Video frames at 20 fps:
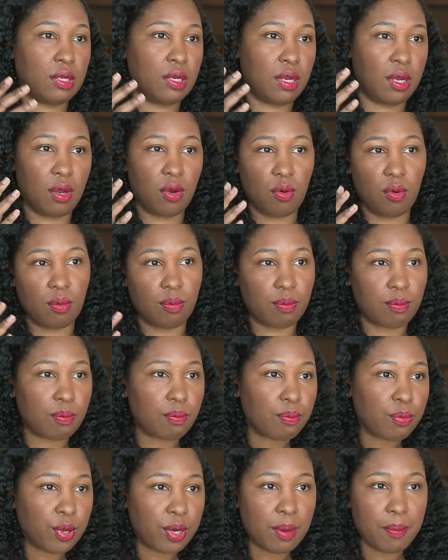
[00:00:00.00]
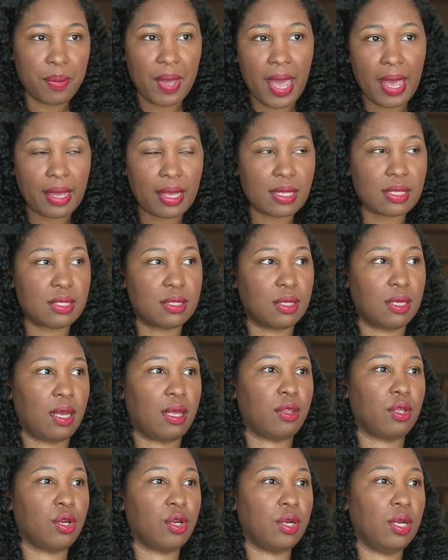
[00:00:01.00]
you know, putting packets
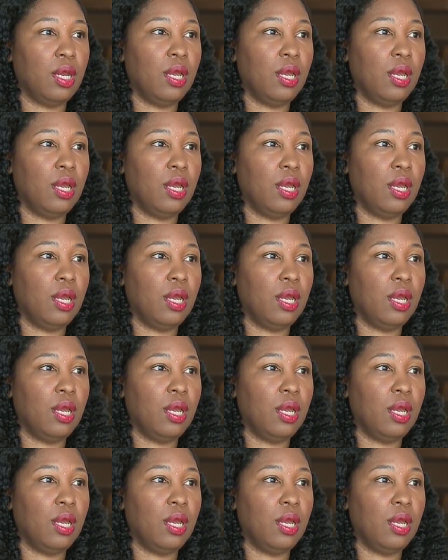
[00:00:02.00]
together.